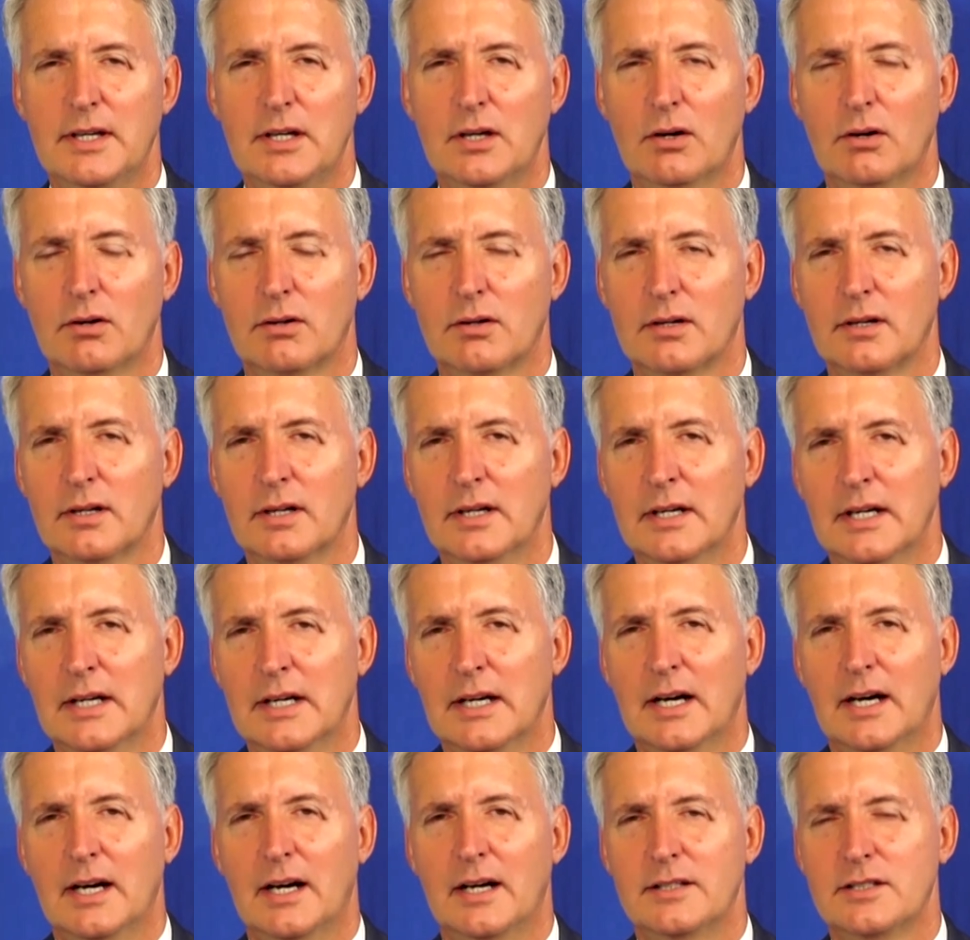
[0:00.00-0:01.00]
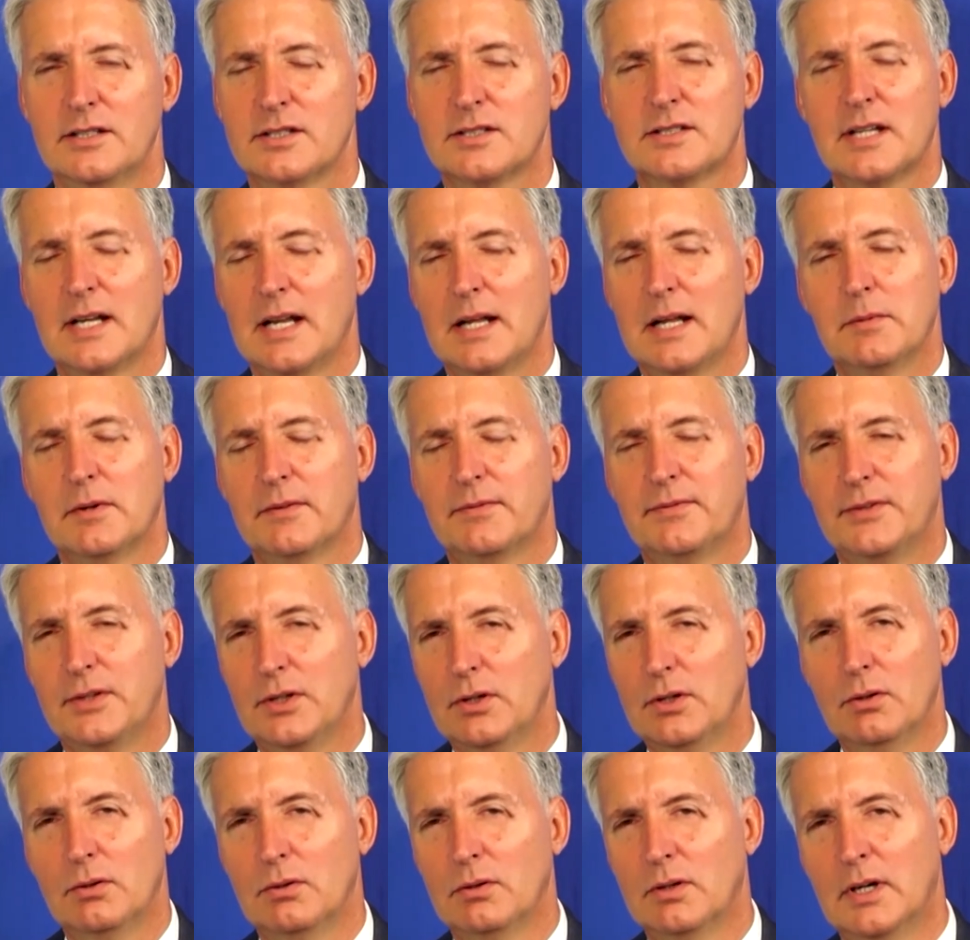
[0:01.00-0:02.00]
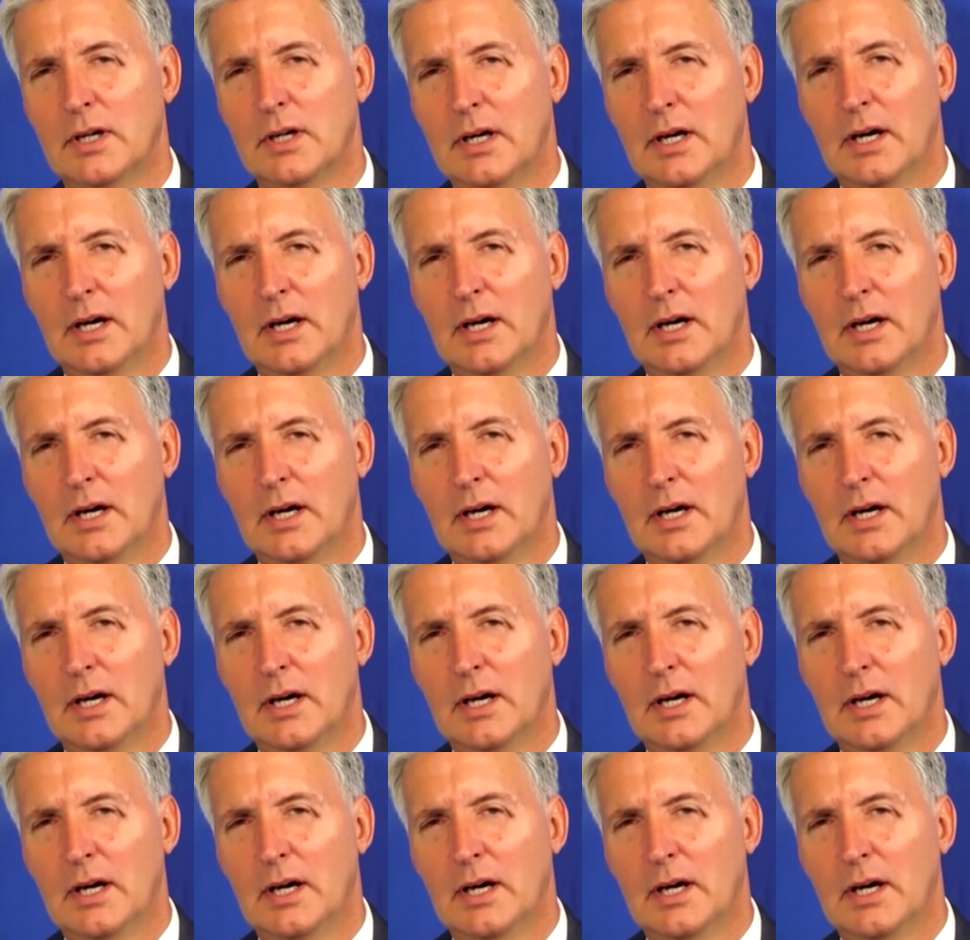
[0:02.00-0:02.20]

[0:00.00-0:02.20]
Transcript: Yoder, just to name a few